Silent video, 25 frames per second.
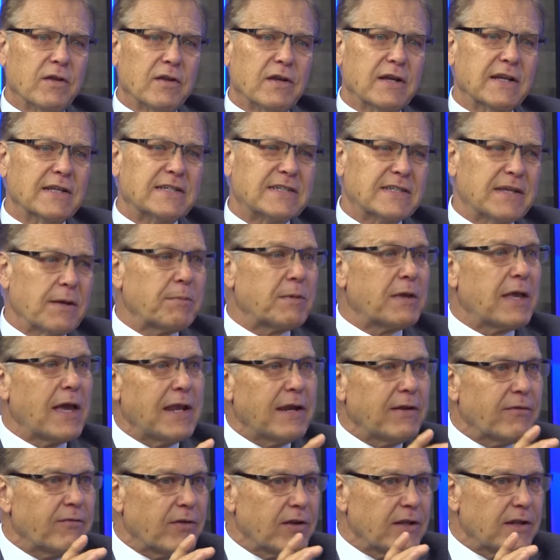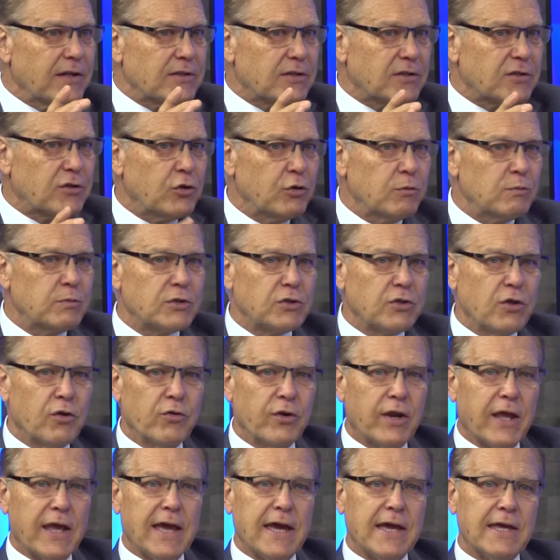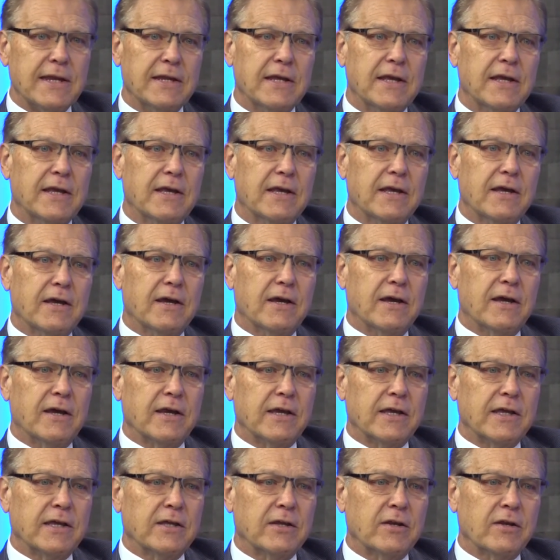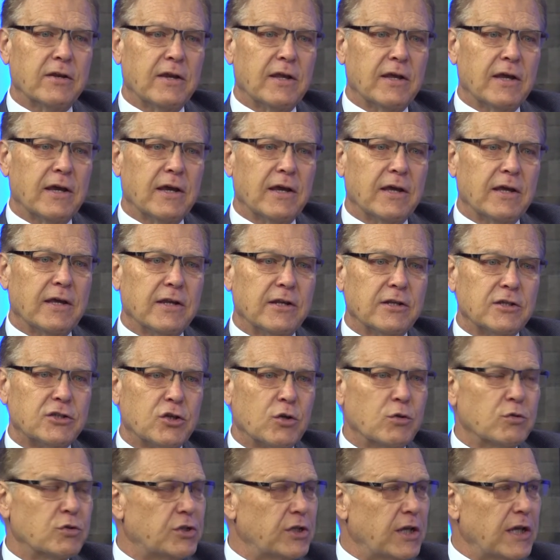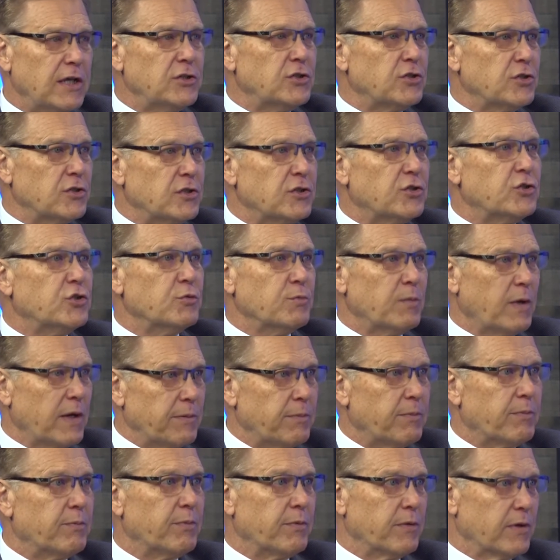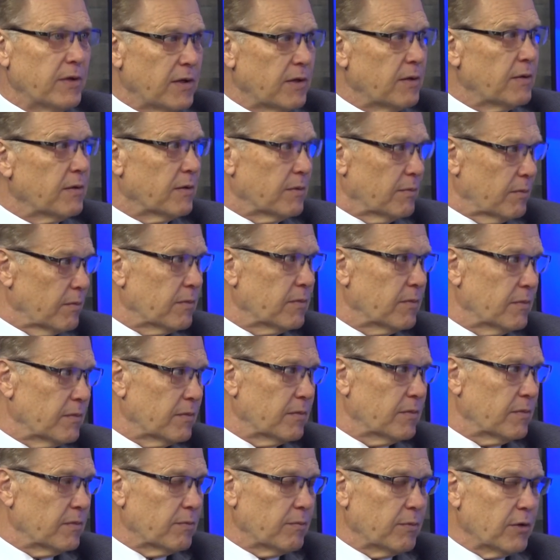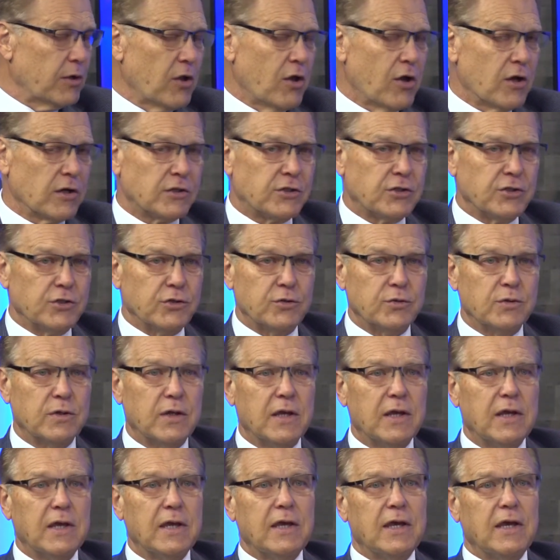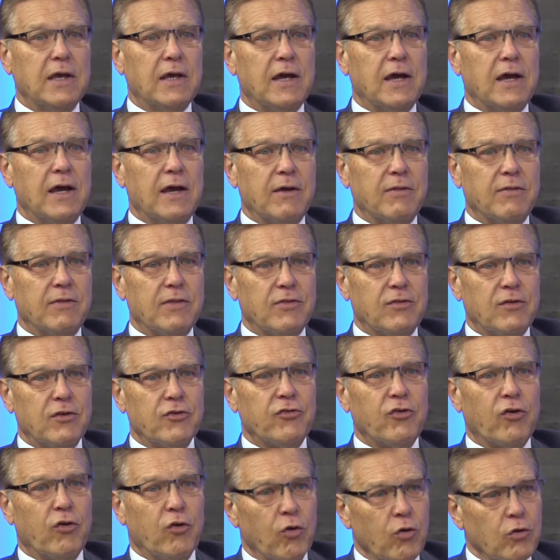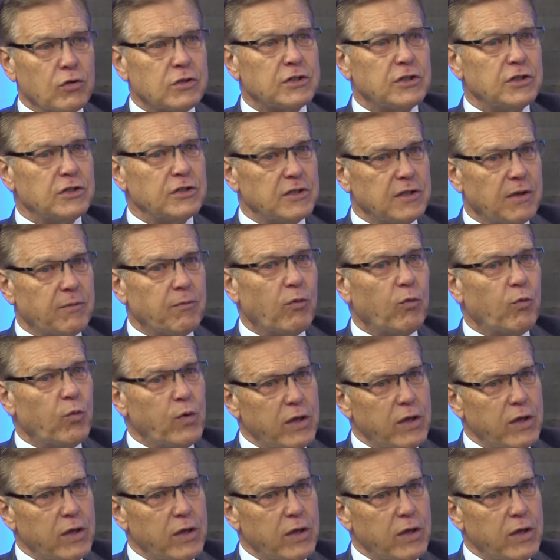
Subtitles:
some kind of little tombstone ad in an association that you might belong to. There's a whole series. We